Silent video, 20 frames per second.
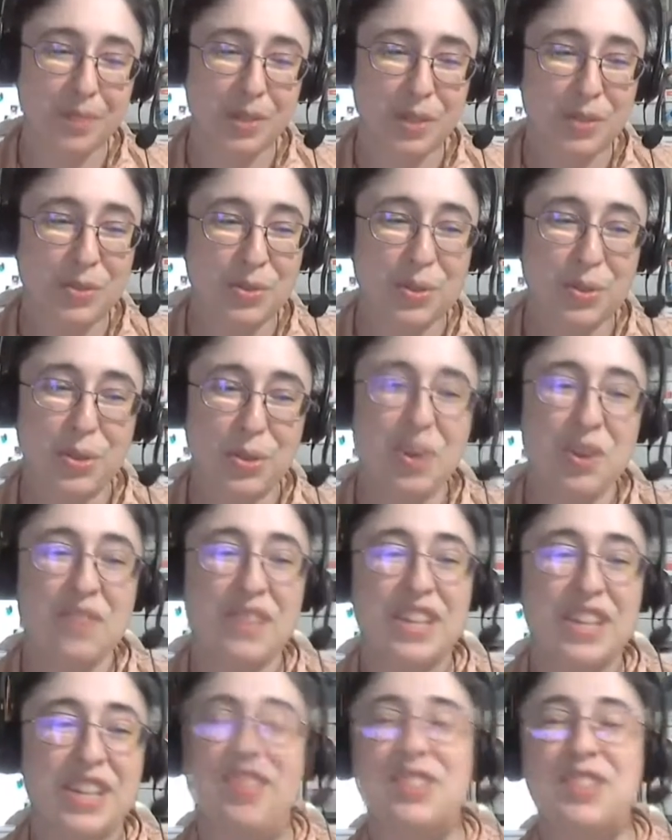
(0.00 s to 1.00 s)
So you have to
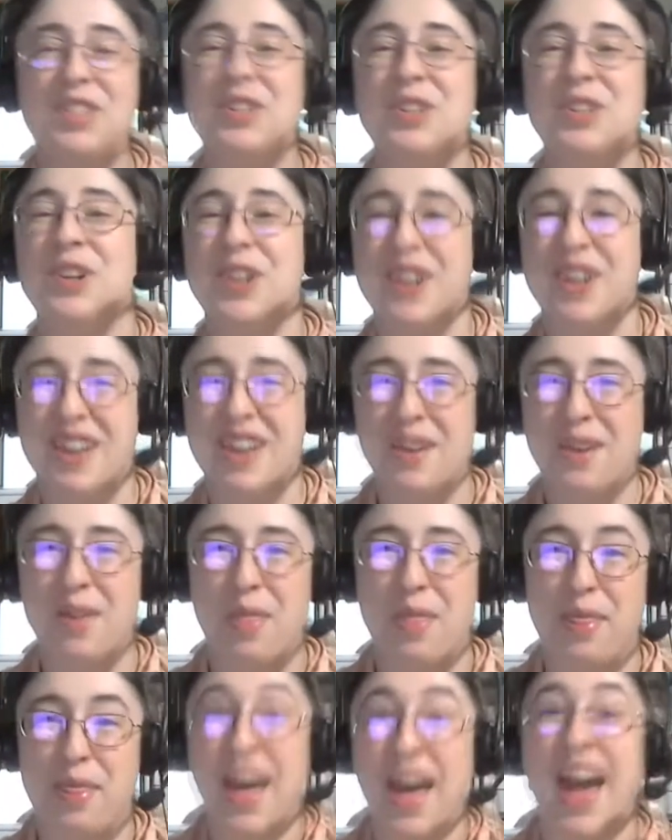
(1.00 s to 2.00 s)
consider
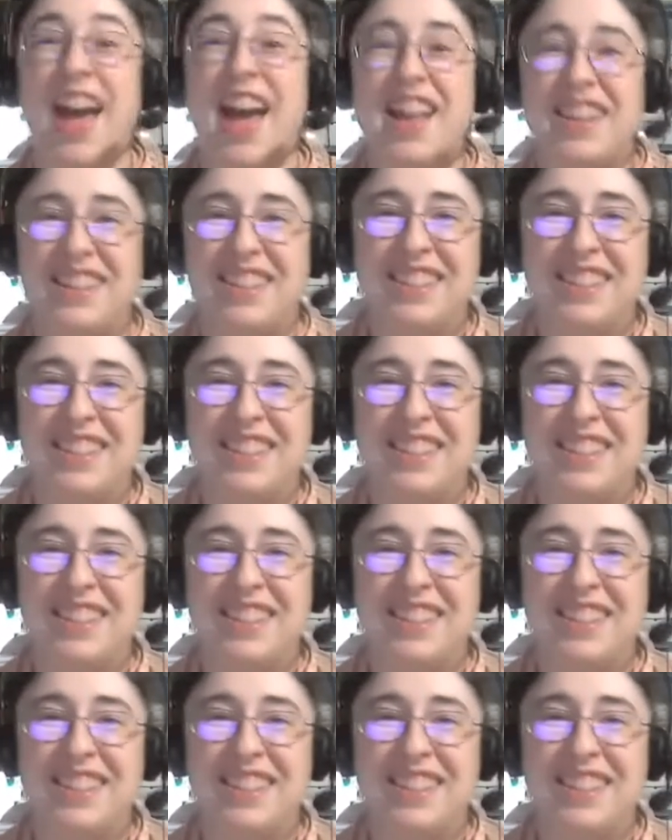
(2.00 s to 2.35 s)
that.